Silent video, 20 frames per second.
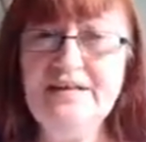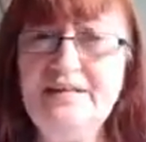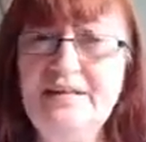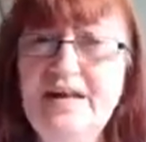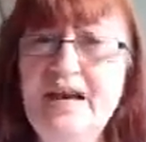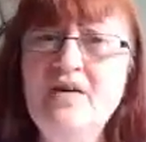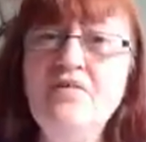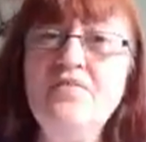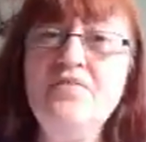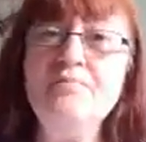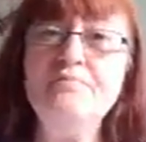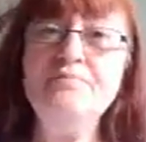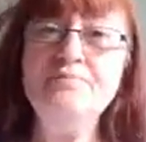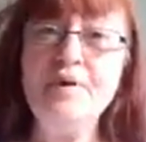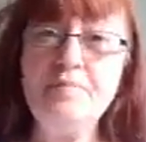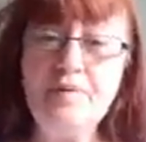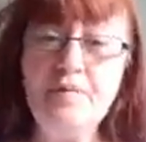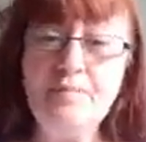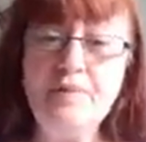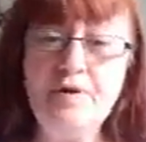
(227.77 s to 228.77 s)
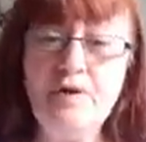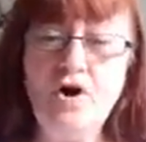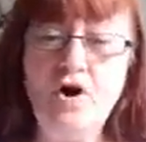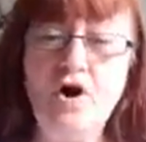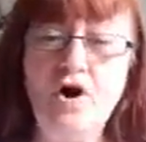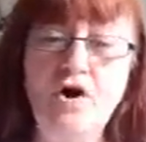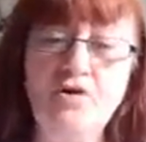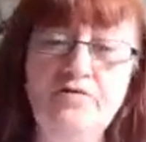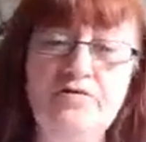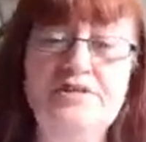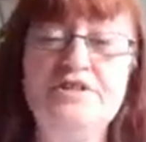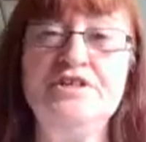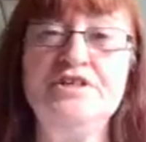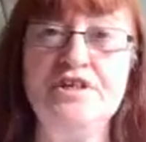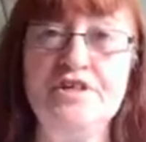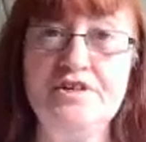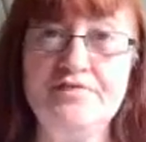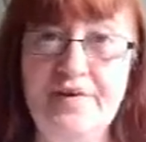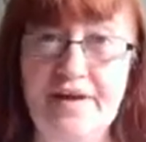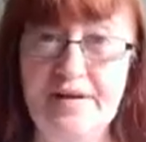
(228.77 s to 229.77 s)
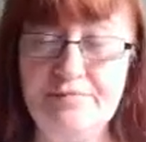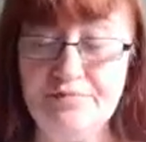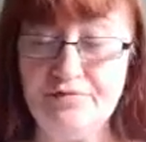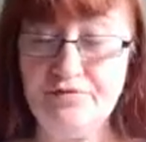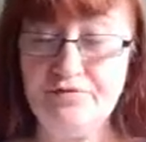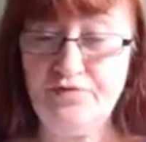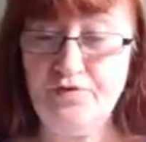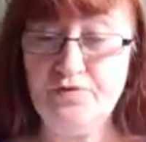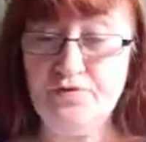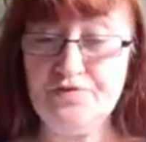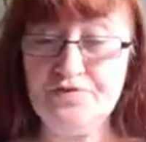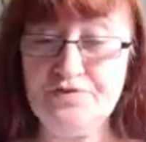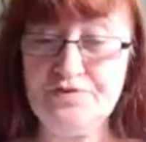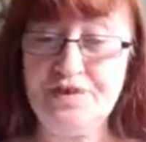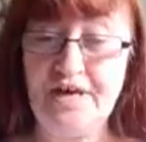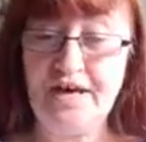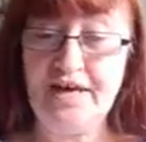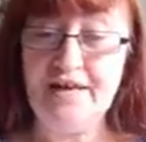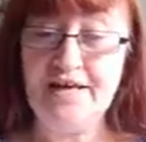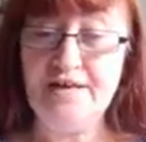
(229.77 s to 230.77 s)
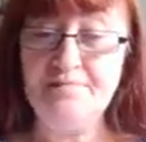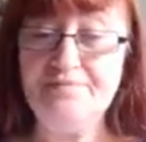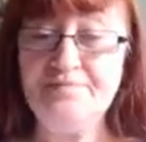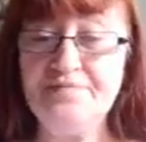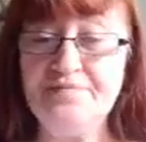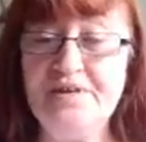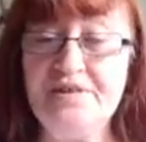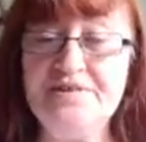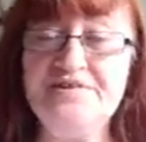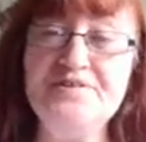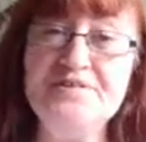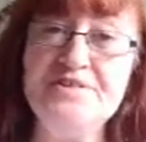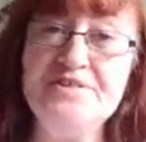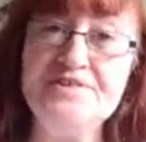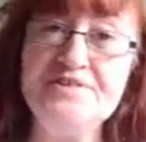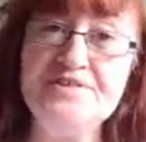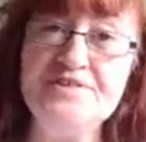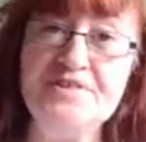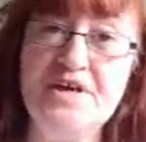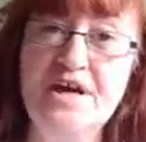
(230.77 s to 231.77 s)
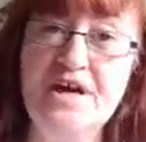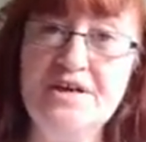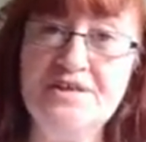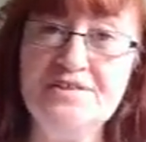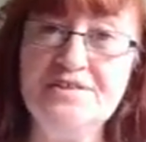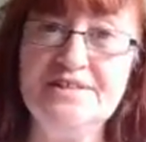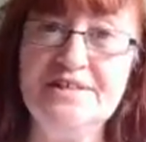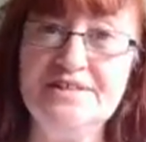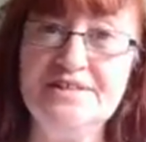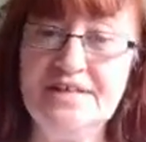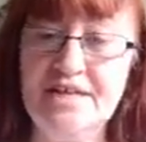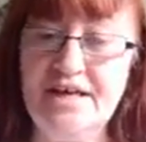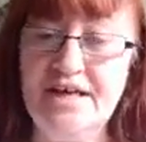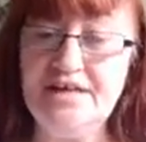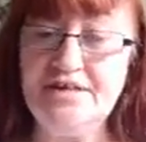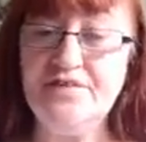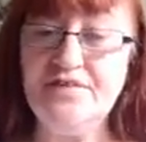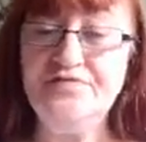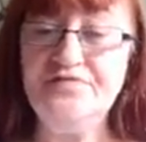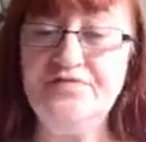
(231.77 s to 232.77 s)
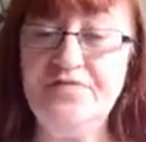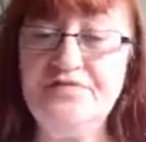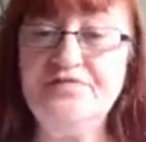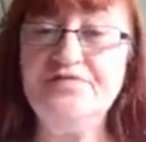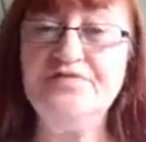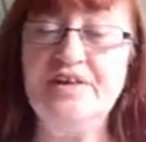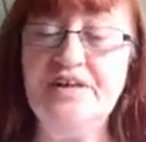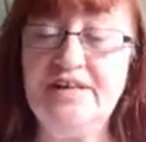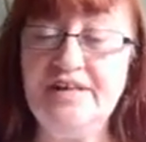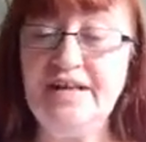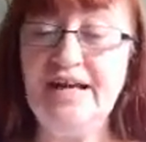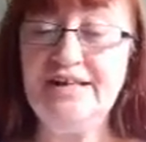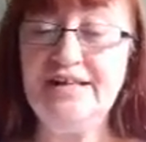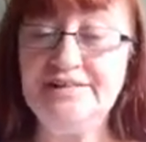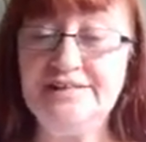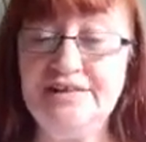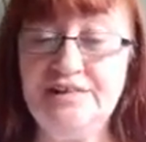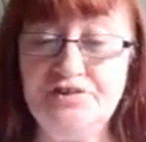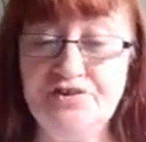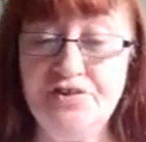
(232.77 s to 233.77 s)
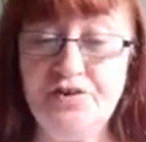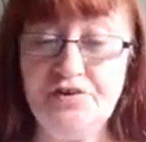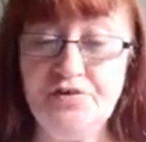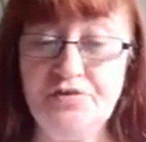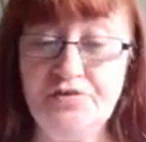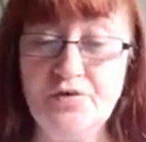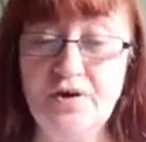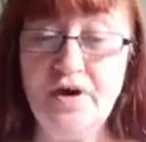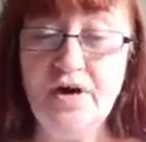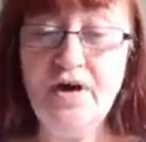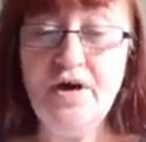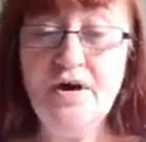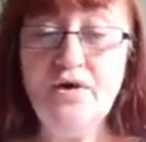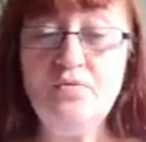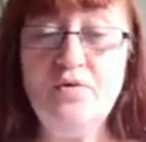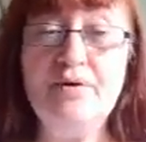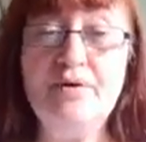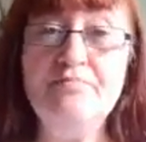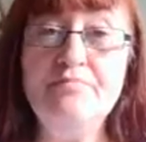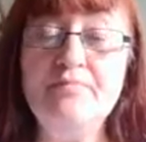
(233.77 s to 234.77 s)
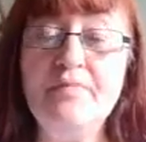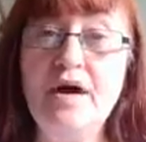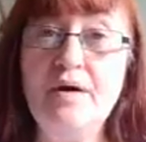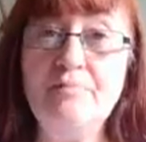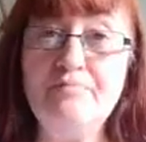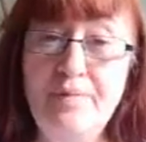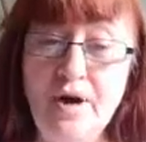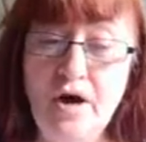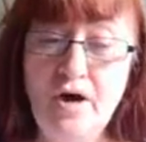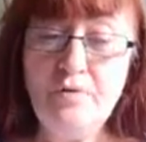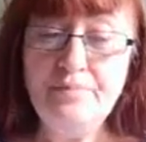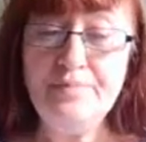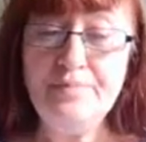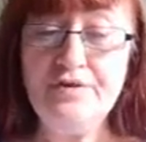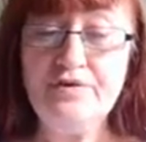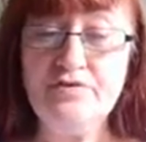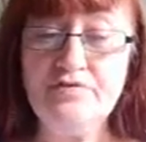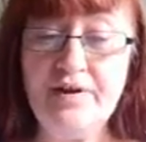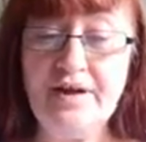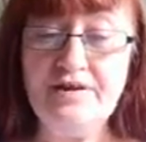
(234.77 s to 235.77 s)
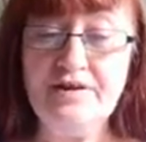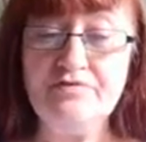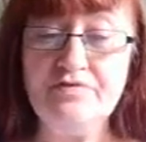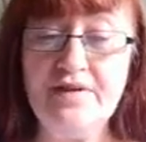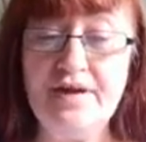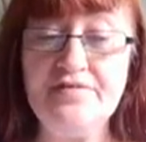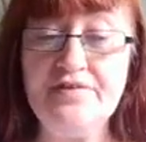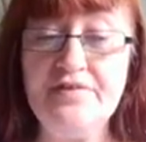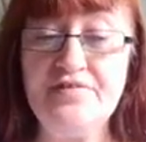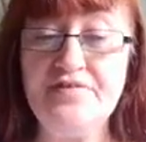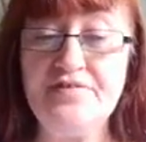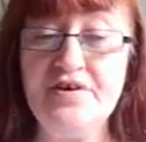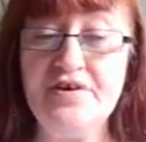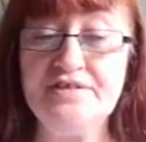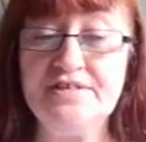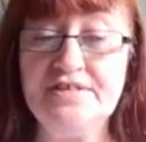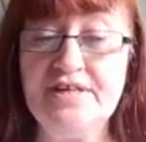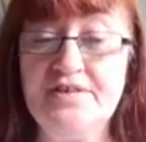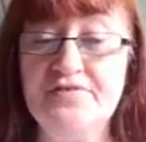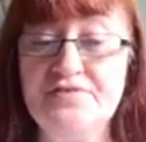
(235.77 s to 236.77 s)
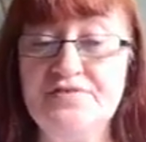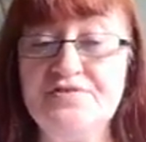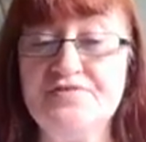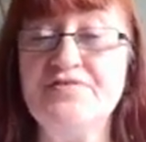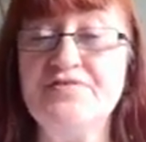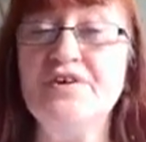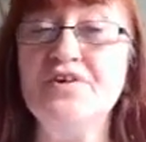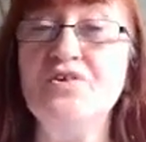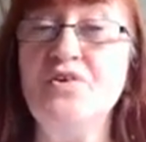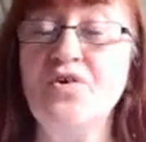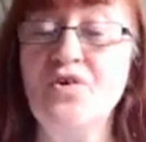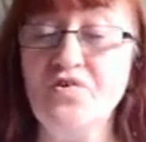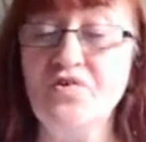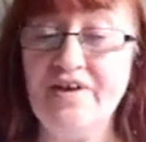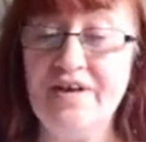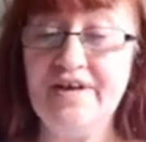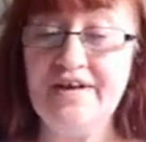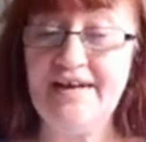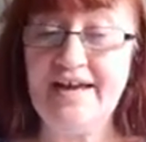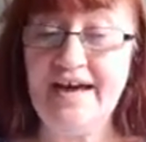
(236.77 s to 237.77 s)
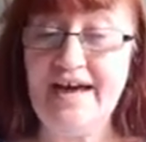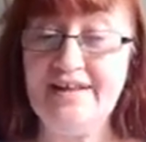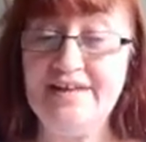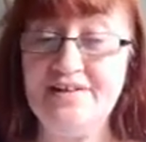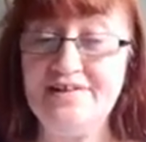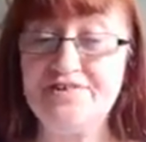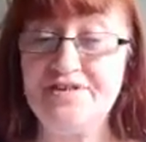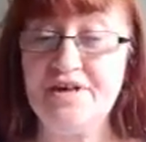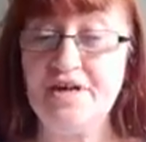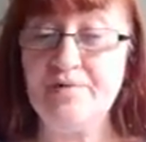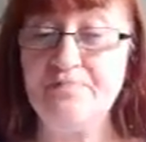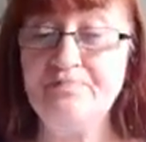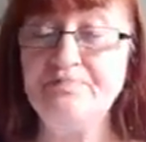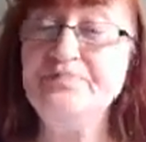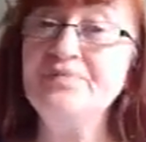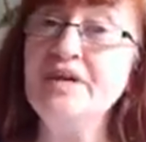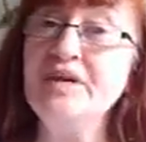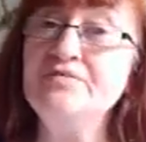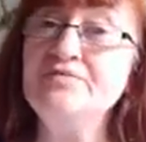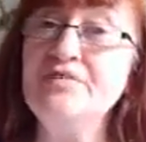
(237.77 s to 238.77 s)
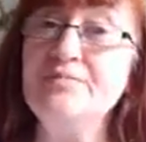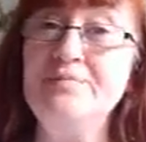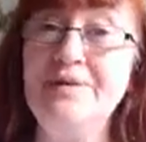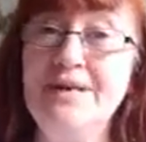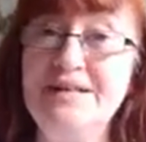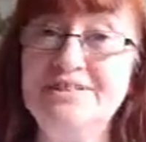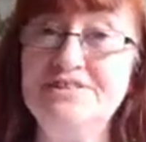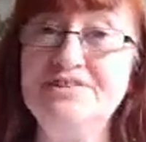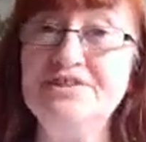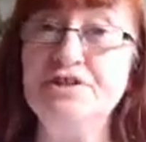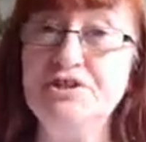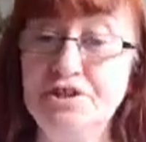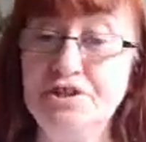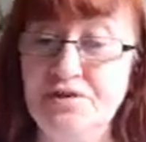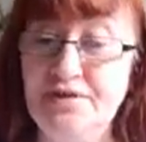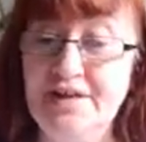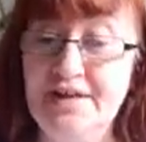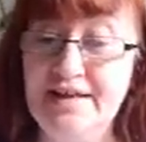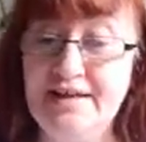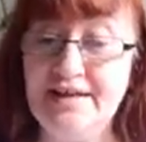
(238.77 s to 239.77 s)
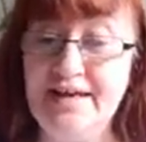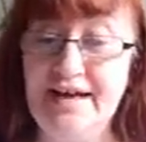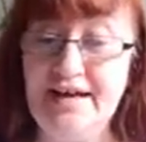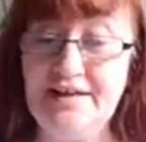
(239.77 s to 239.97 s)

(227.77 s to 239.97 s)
Now, the probable origin of April Fool's Day is it started in 1582 when Pope Gregory XIII's Gregorian calendar replaced the Julian